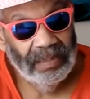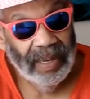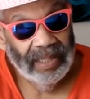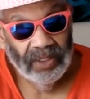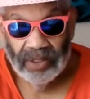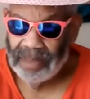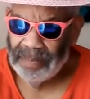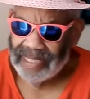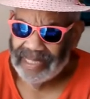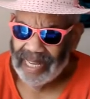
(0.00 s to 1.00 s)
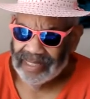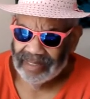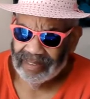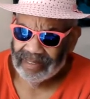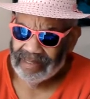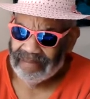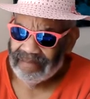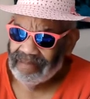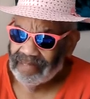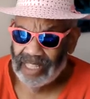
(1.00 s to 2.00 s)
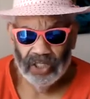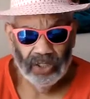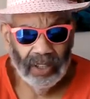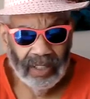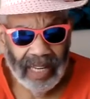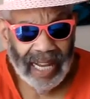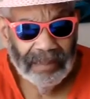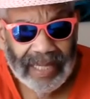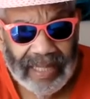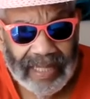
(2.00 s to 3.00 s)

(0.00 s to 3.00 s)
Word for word: pay? Do they pay taxes? They should. I pay